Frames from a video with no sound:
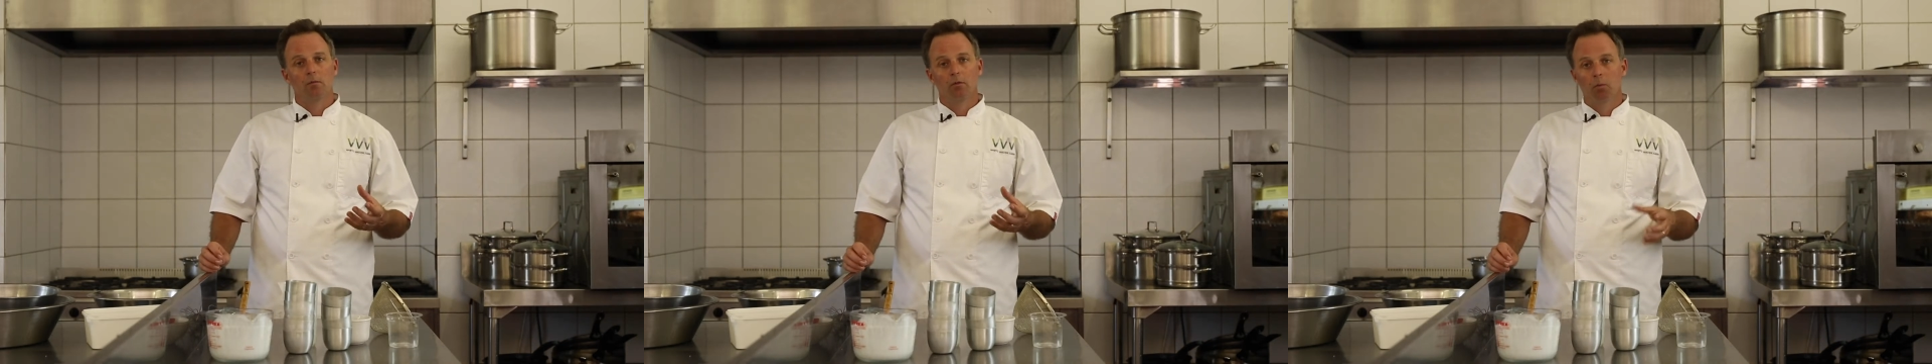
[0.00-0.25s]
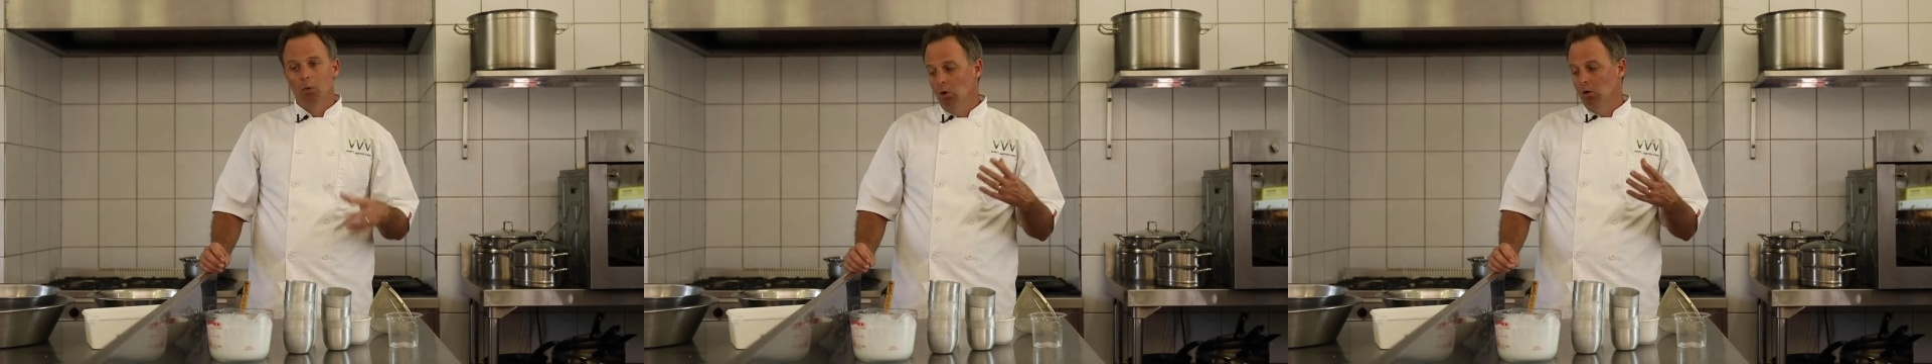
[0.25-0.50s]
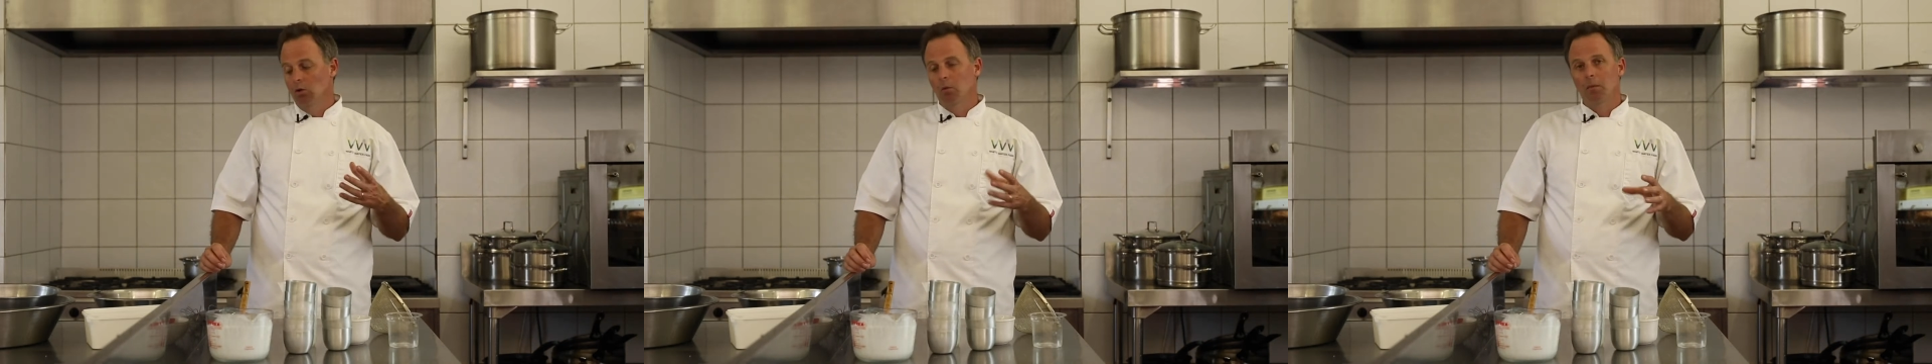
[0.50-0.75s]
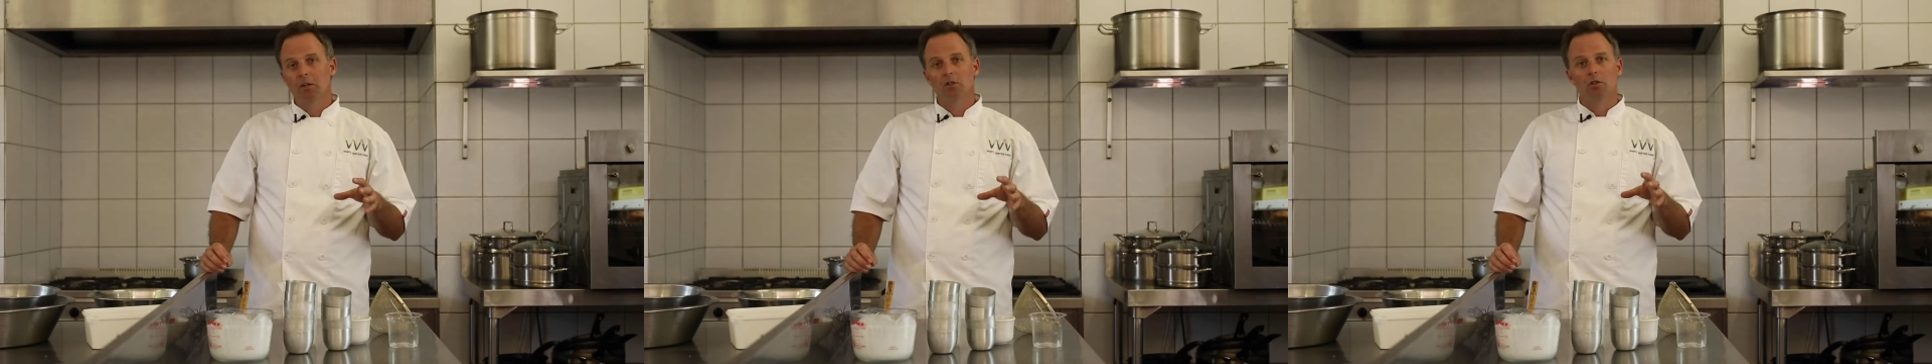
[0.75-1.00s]
If you boil your
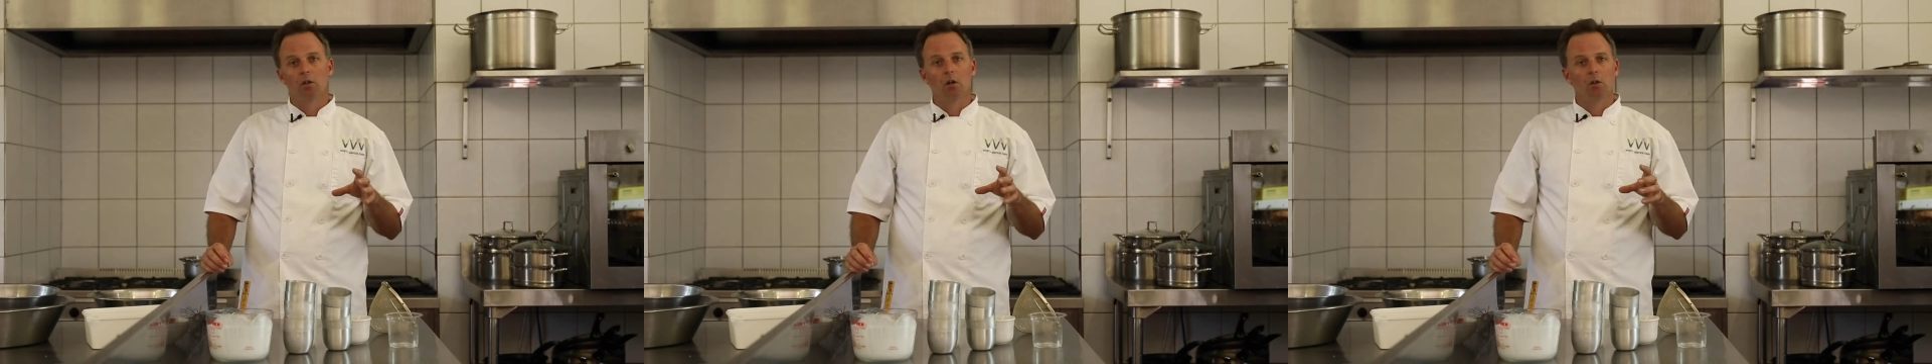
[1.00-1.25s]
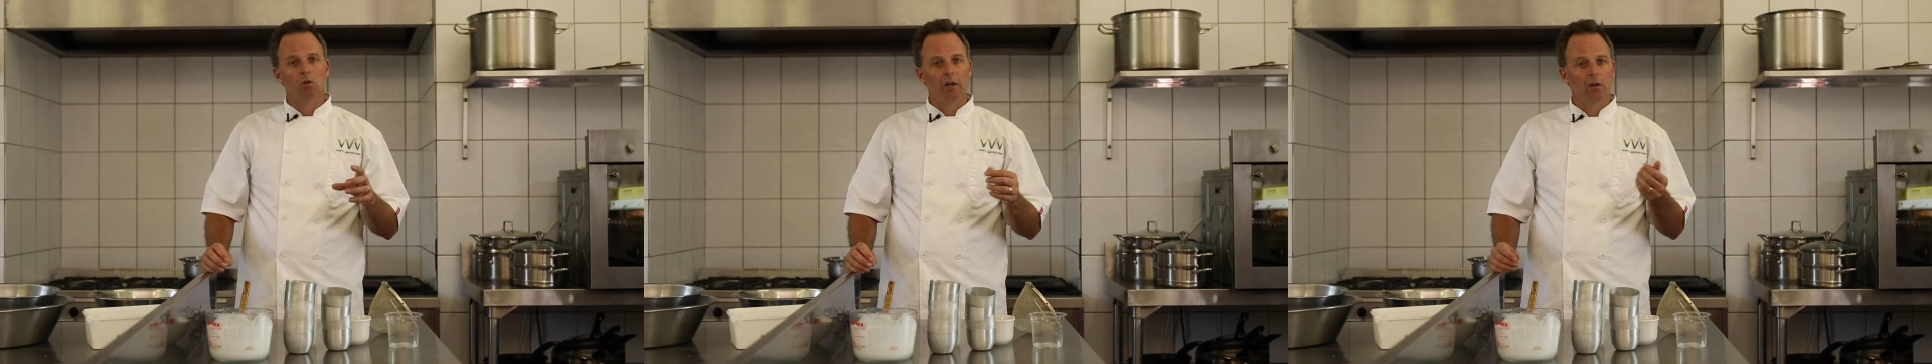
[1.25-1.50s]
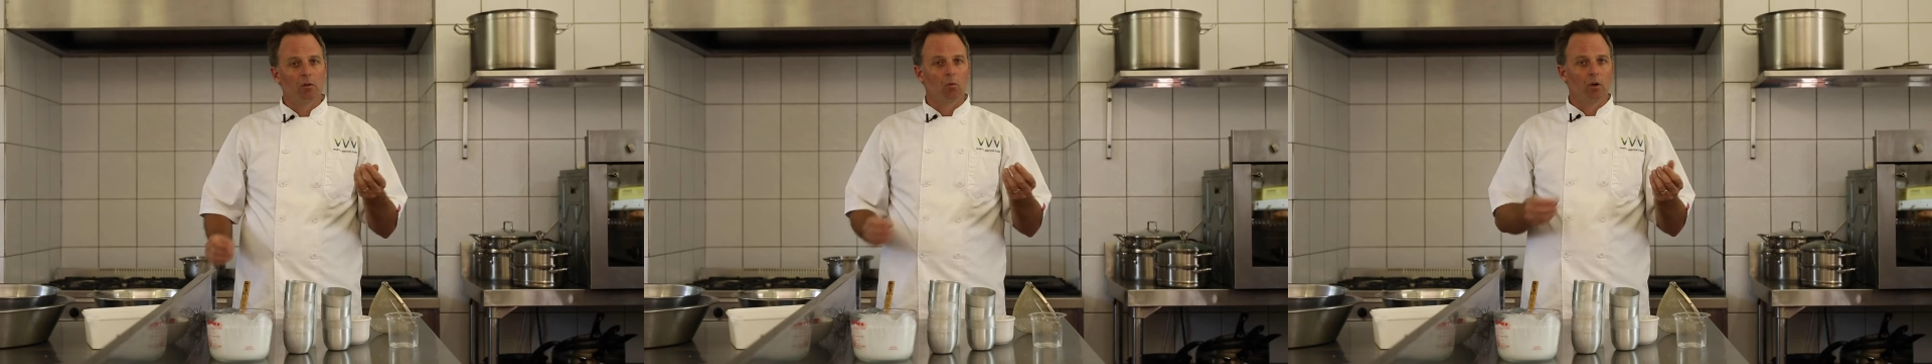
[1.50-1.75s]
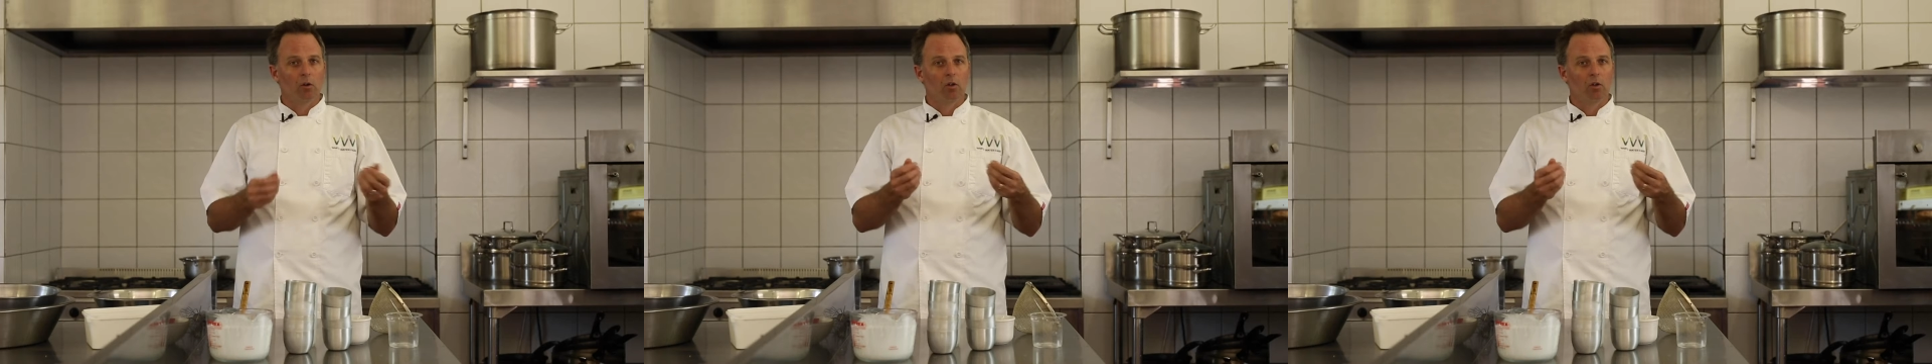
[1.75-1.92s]
mixture, you'll get what